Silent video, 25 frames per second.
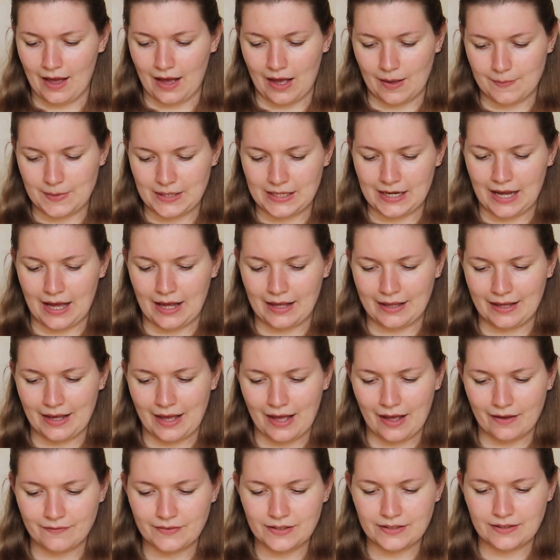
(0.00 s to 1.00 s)
I mean, I
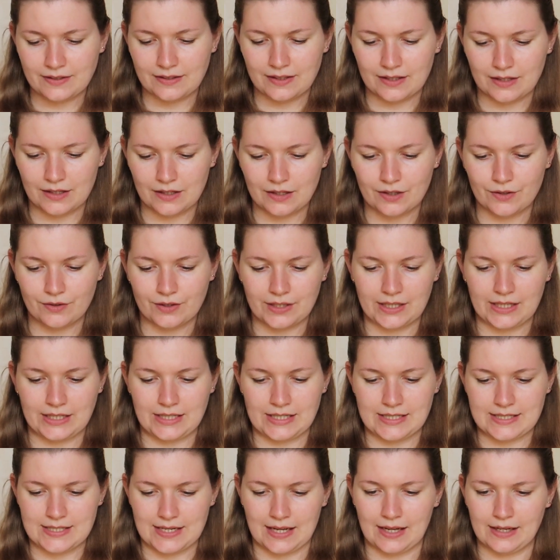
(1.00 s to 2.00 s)
have it here
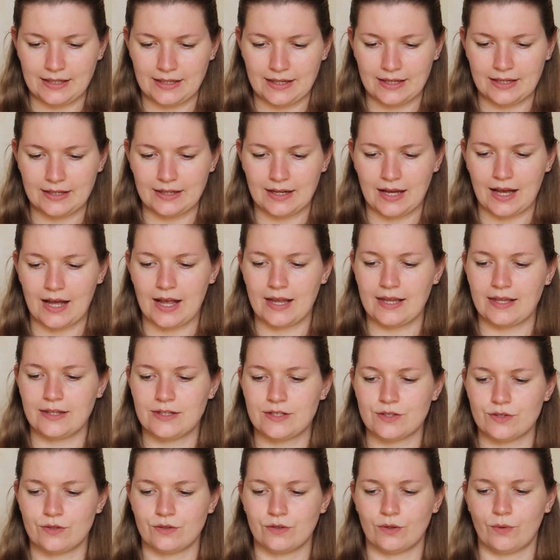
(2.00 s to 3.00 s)
in Italian. I
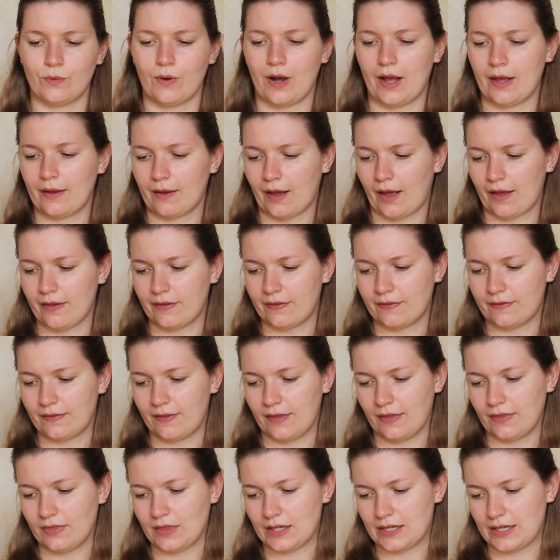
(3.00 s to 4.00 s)
don't know, I
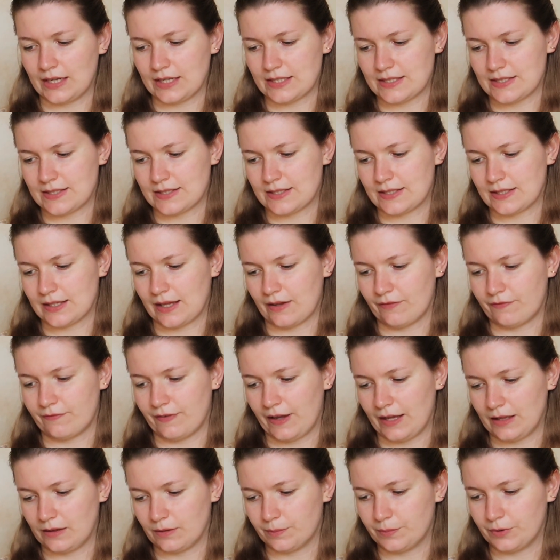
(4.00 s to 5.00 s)
think that it's
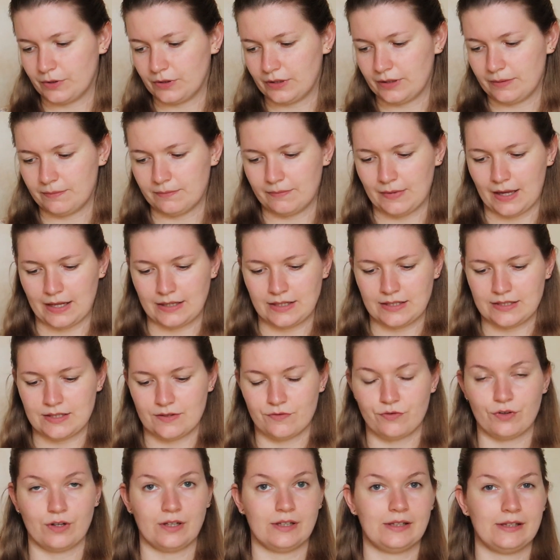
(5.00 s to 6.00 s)
available in many
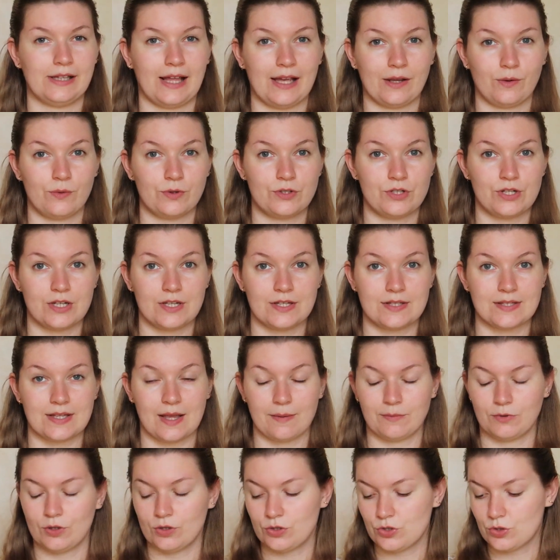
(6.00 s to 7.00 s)
different languages.
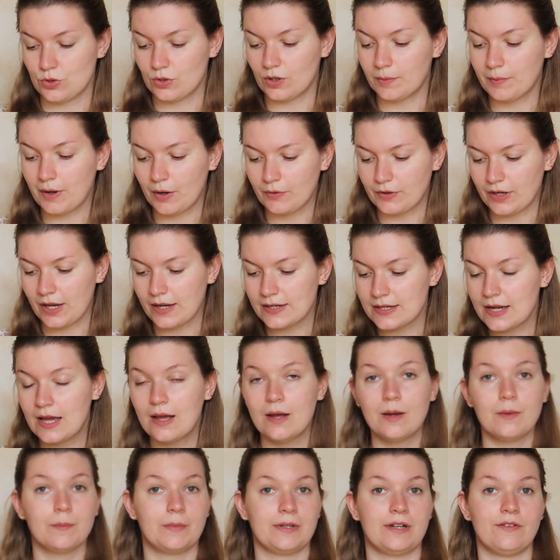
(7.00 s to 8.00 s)
I'm not sure about it,
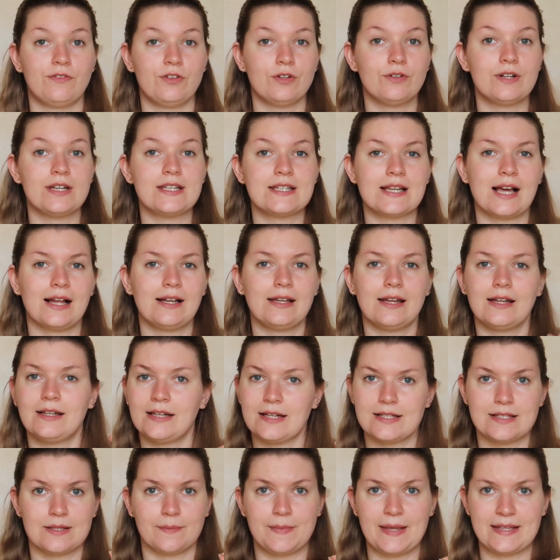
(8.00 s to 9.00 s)
but if you're Italian,
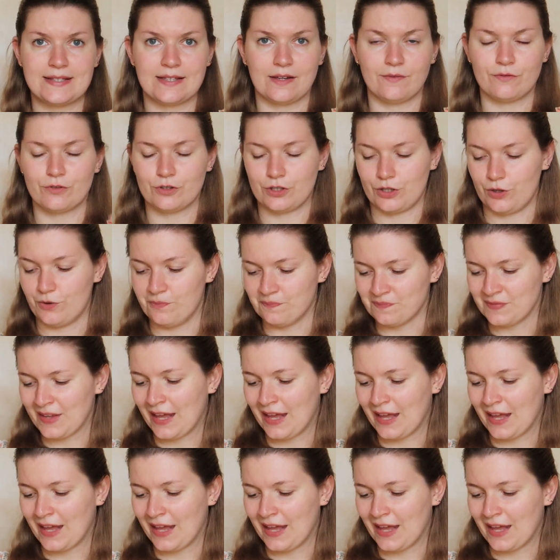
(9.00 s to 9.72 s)
it's amazing for you.